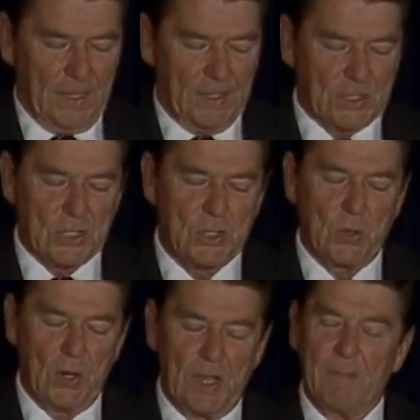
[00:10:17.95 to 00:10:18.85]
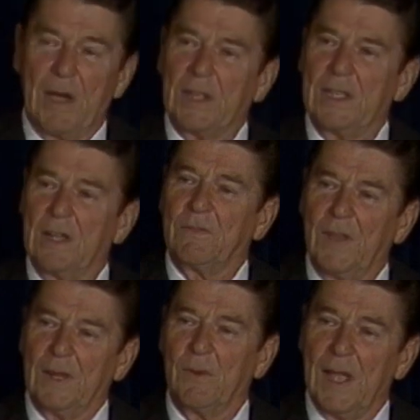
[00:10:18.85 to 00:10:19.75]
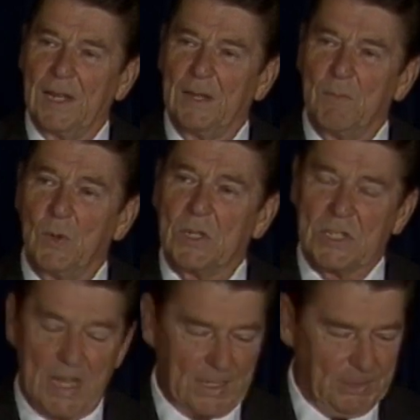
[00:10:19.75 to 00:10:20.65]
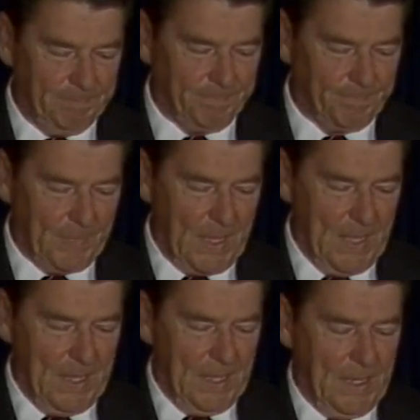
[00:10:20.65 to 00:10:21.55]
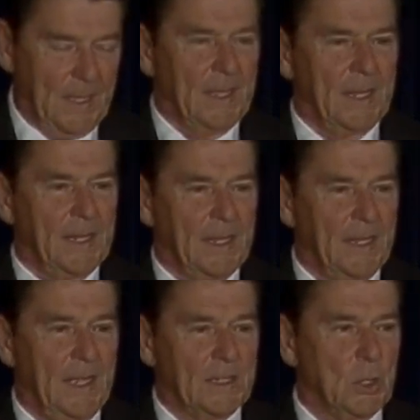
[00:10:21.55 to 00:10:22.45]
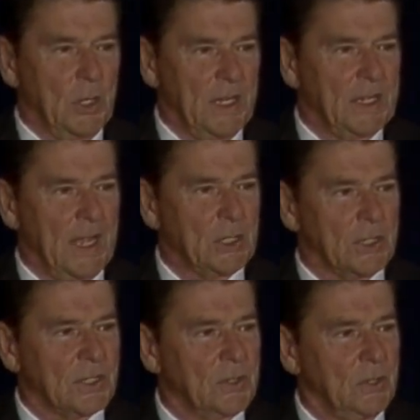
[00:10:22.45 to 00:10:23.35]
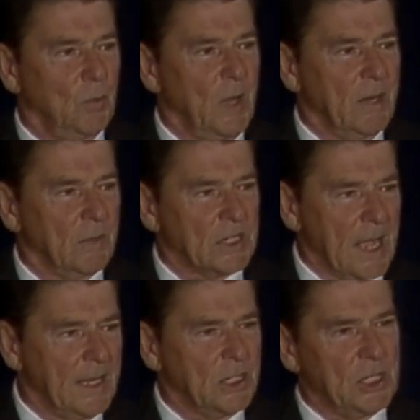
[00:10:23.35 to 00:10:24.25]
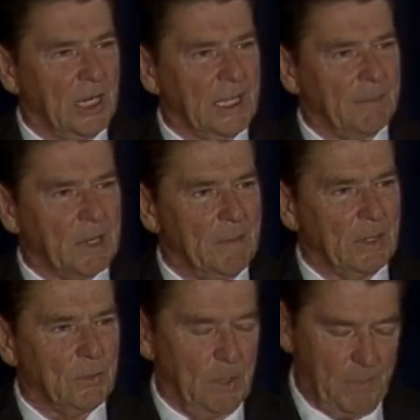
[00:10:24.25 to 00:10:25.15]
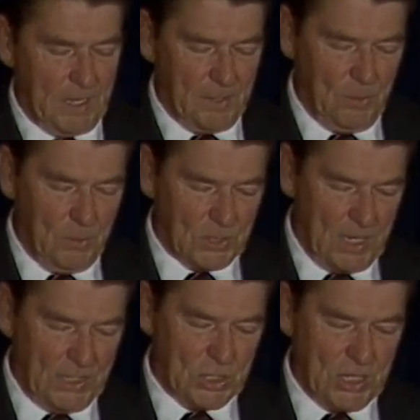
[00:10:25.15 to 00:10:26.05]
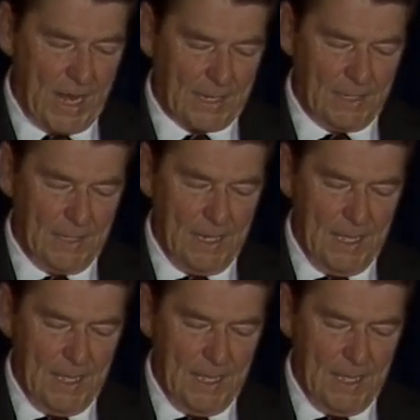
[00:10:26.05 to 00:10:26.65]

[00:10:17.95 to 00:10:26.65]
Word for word: There's a story about a young fellow riding a motorcycle. He had good intentions too. The wind was kind of chilling him coming through the buttonholes on his jacket.